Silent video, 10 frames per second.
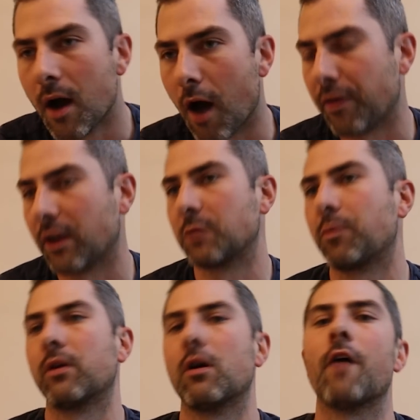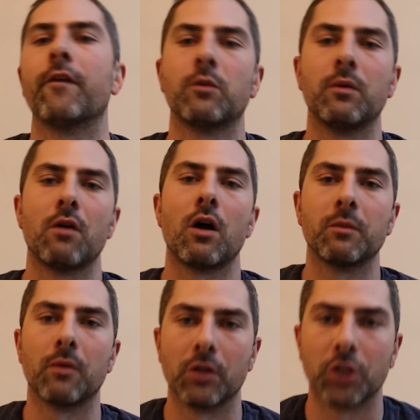I think it's pretty obvious. We've talked
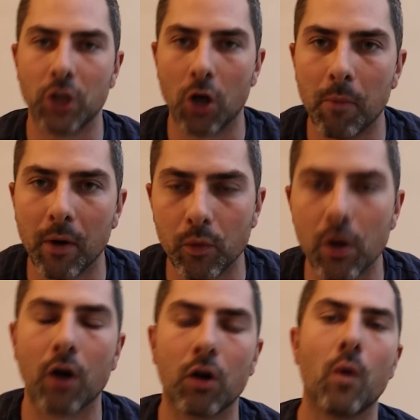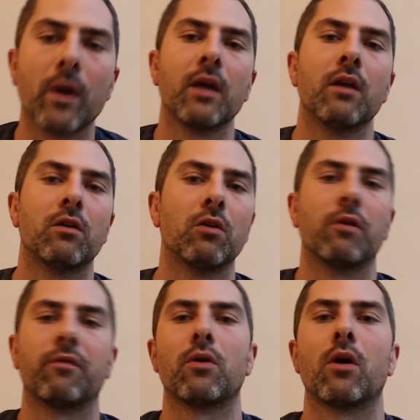about it in the show, but we are going into,
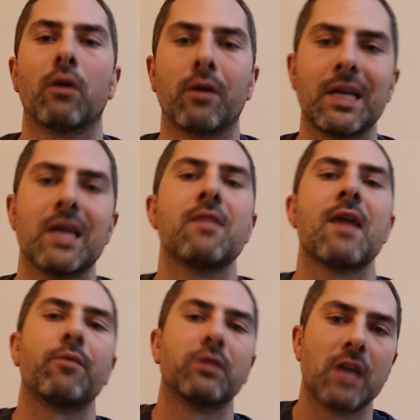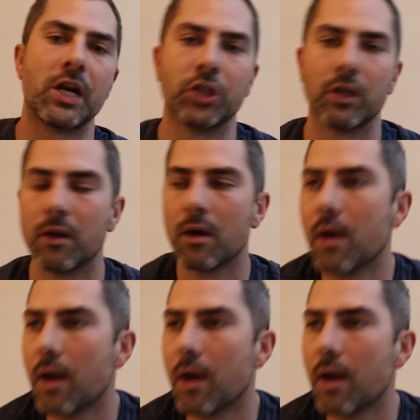if we're not already in that recession.